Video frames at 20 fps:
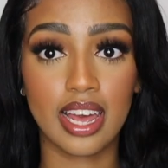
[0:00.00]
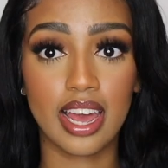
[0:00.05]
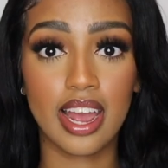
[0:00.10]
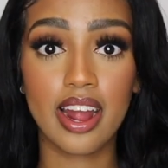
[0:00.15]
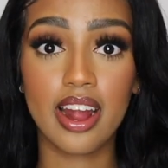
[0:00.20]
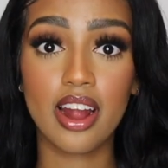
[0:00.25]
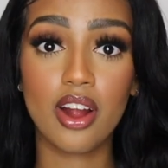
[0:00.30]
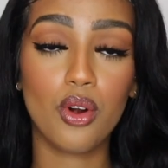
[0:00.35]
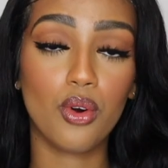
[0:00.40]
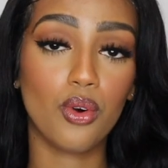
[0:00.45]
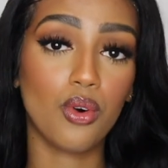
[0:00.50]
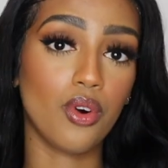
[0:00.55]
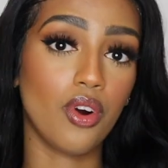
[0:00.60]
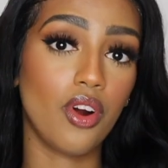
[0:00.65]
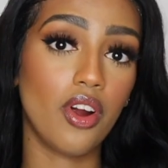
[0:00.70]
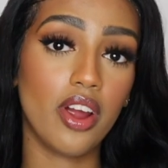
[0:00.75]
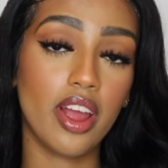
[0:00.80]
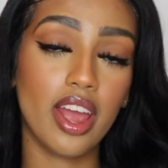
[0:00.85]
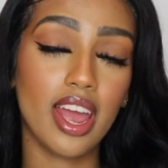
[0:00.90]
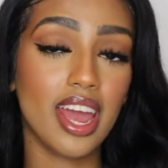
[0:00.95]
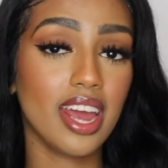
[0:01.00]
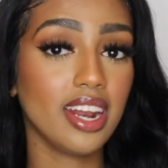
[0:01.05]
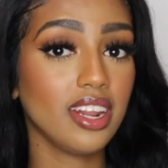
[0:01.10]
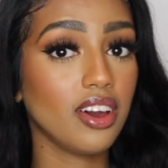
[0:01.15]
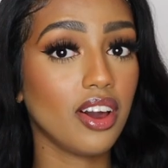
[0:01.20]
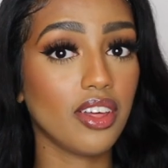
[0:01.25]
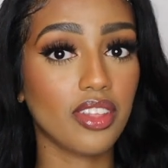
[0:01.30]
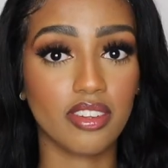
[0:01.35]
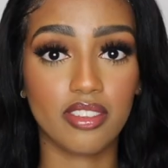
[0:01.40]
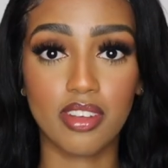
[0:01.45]
hair or any
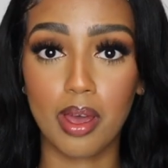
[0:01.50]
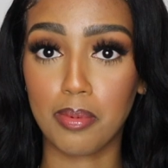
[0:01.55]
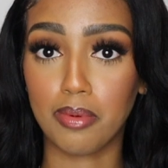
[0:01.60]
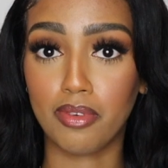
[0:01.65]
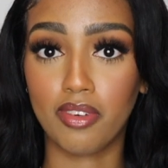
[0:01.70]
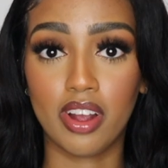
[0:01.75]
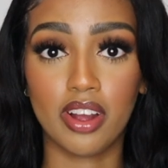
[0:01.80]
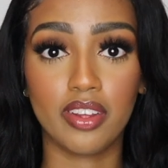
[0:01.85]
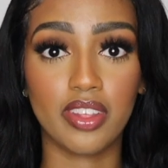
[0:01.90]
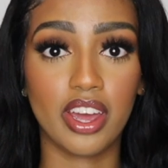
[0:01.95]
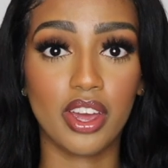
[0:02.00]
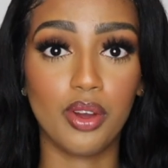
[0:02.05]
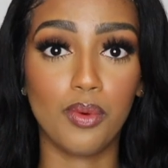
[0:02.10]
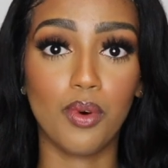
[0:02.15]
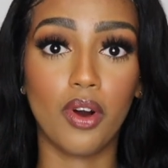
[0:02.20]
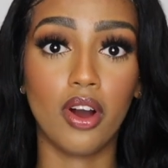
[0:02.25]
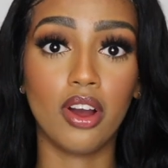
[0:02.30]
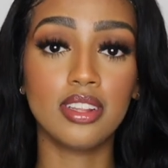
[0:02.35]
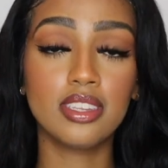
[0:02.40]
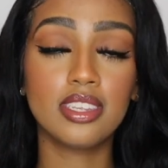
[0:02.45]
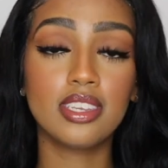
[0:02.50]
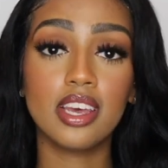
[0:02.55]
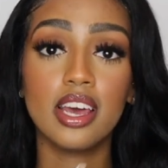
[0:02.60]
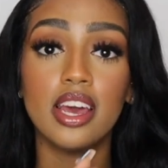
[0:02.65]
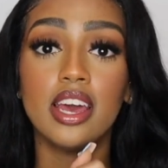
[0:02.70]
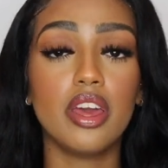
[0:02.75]
other type of hair that you want.